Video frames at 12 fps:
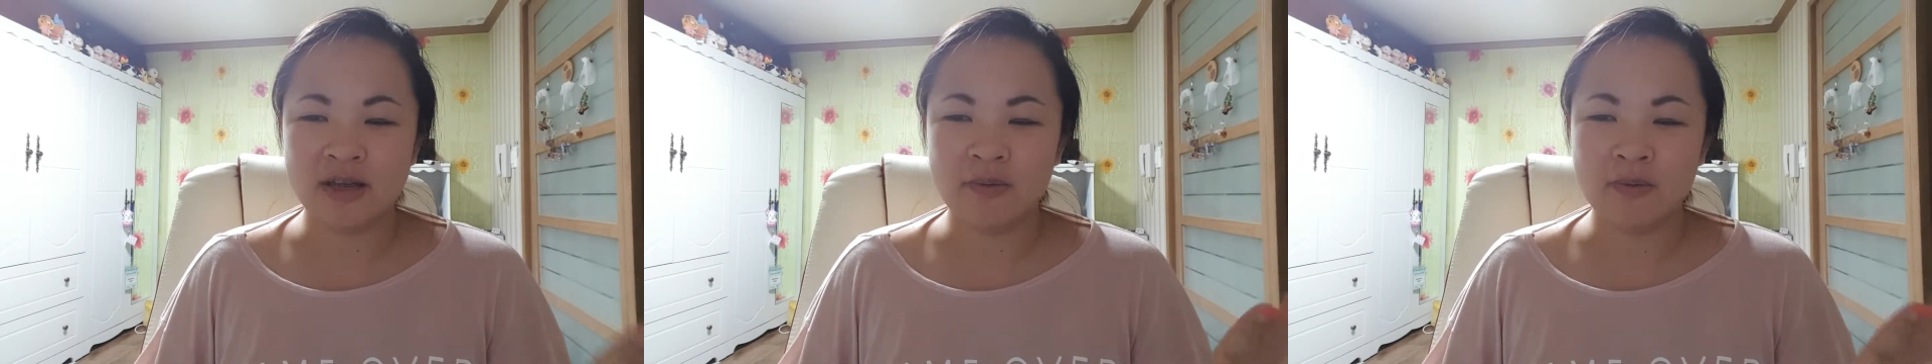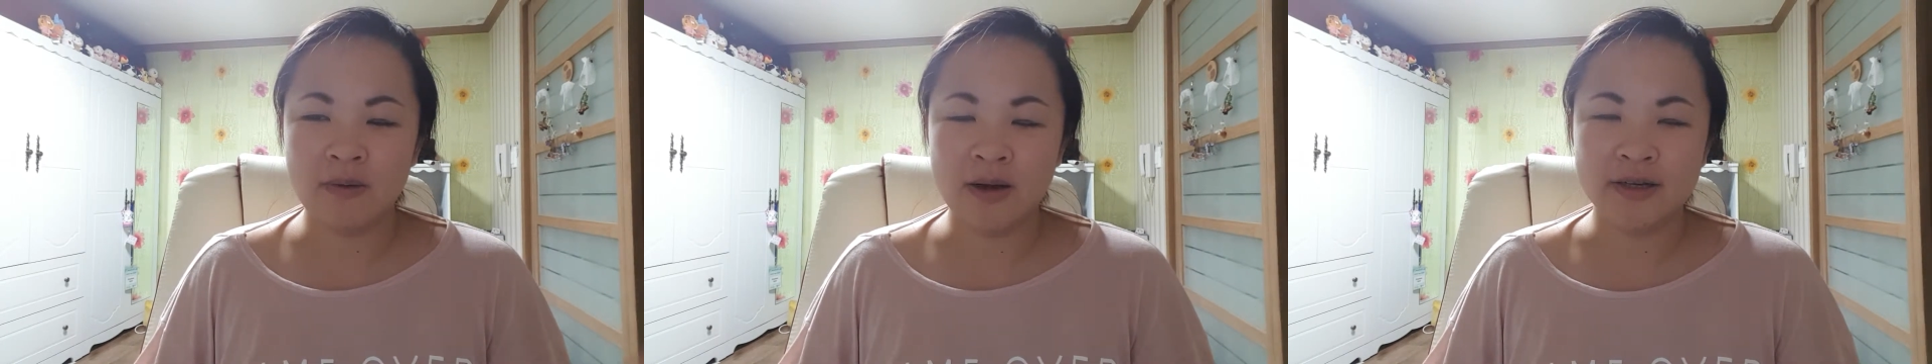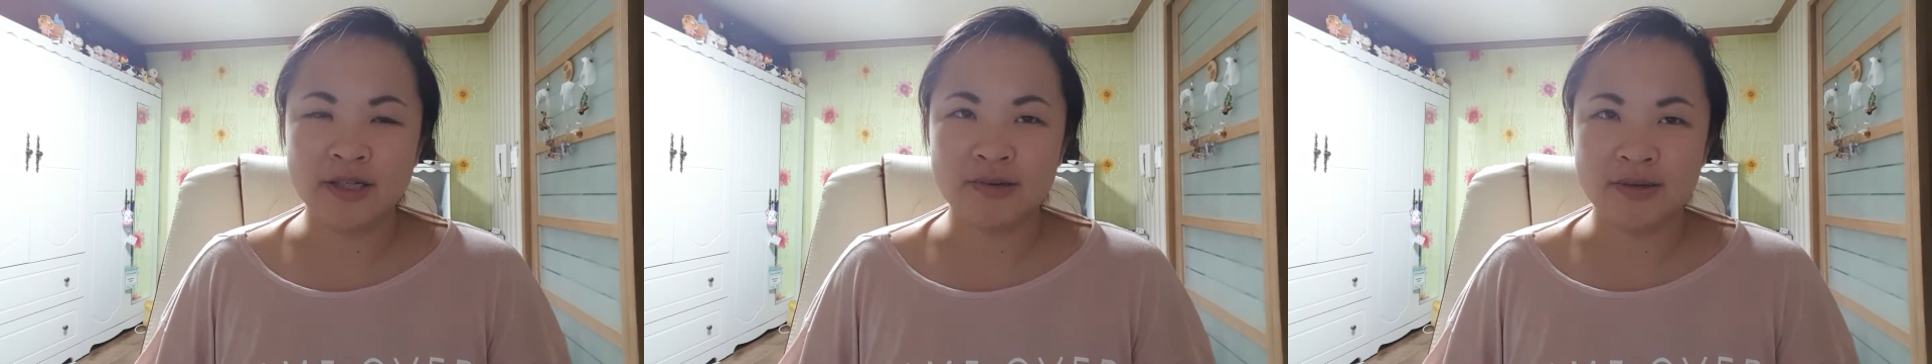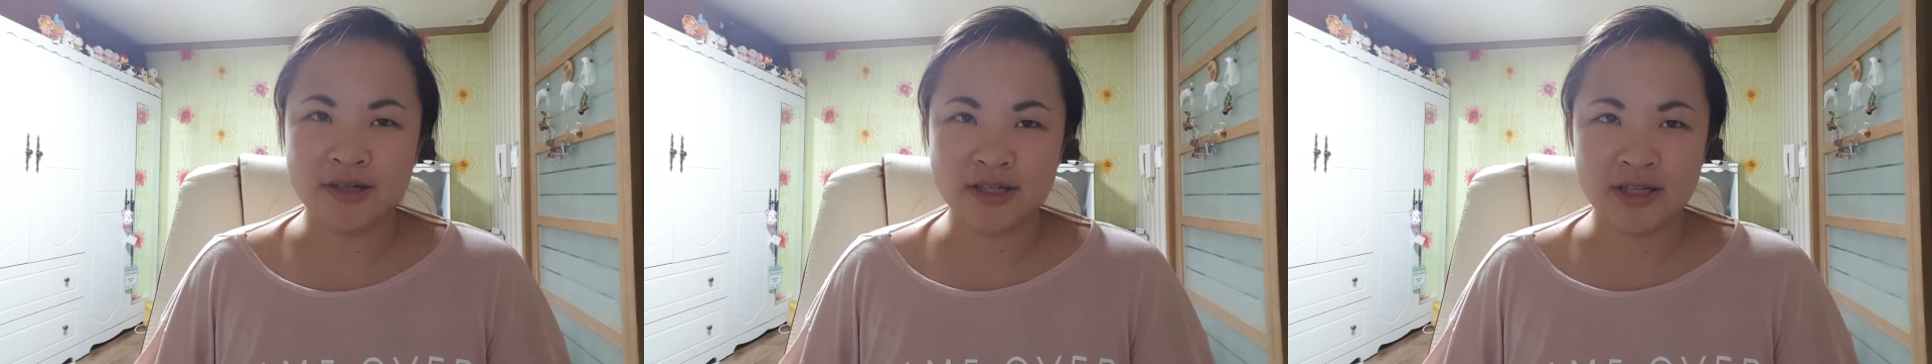I wanted
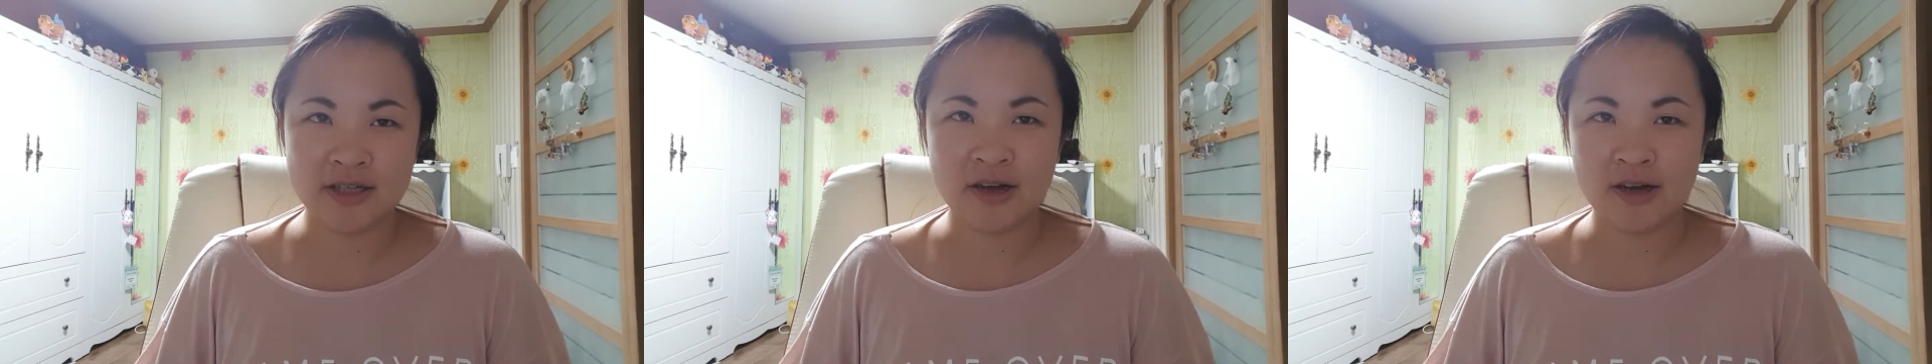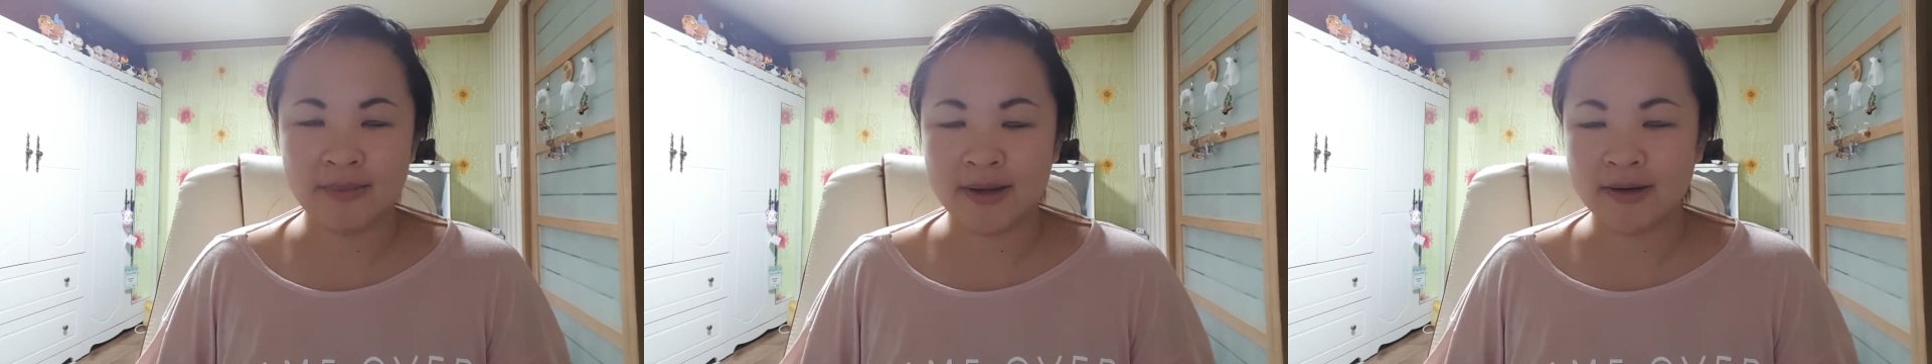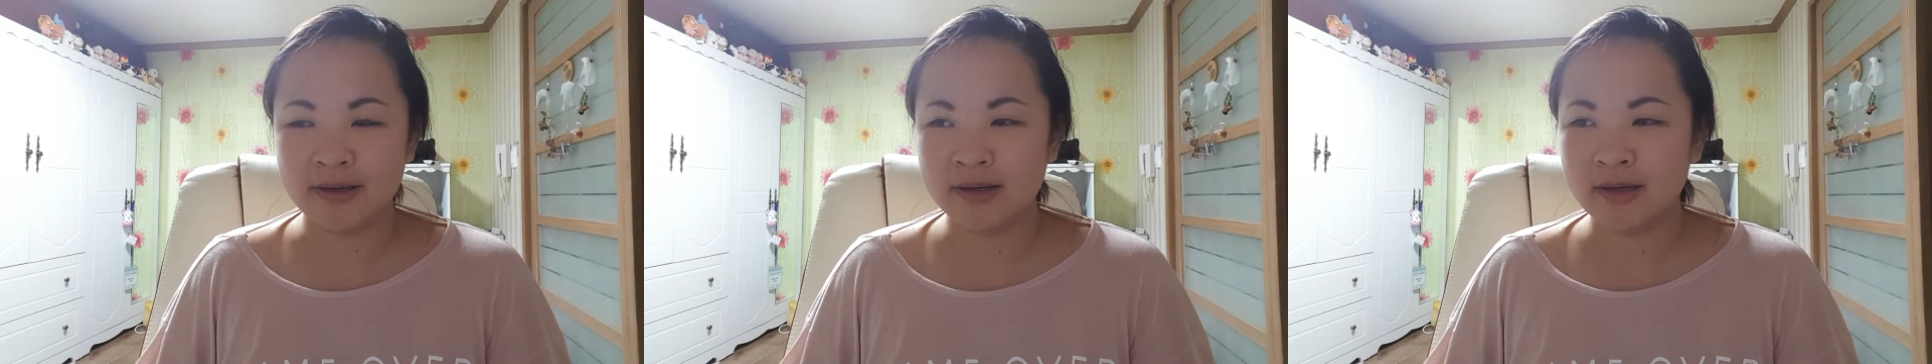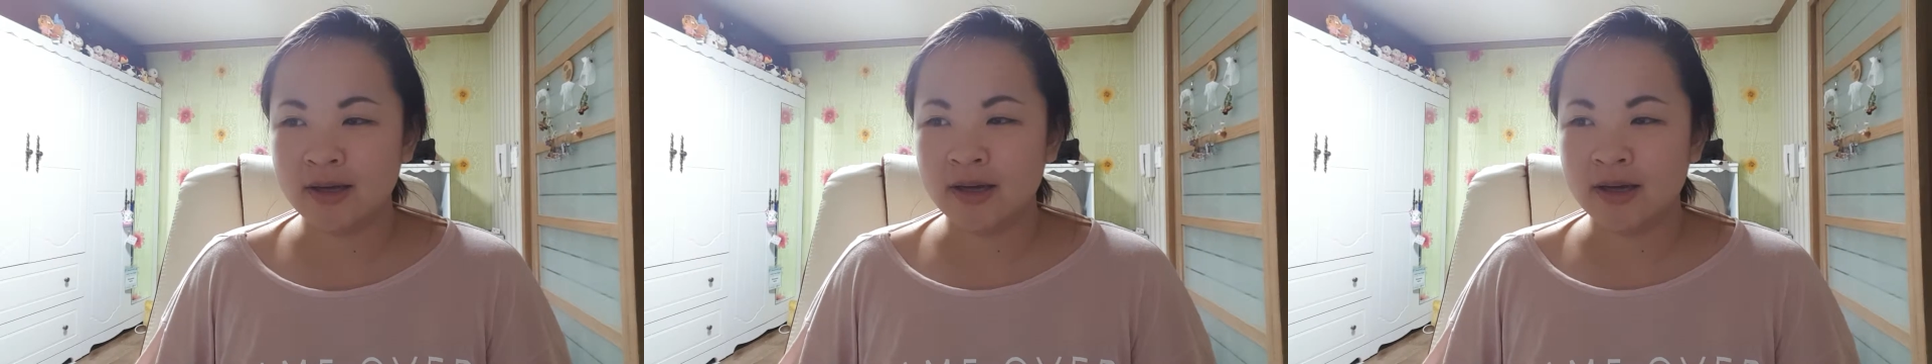to initially talk about it.